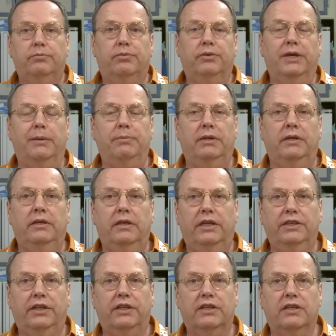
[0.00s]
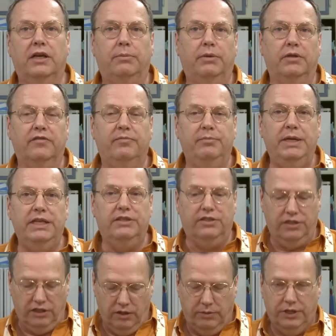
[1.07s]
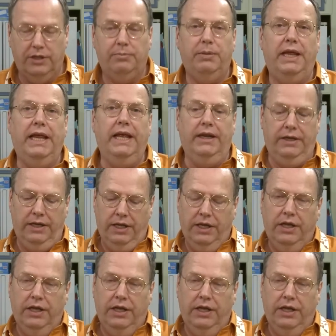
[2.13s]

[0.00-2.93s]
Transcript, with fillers: prep another couple of meats to go in the pan.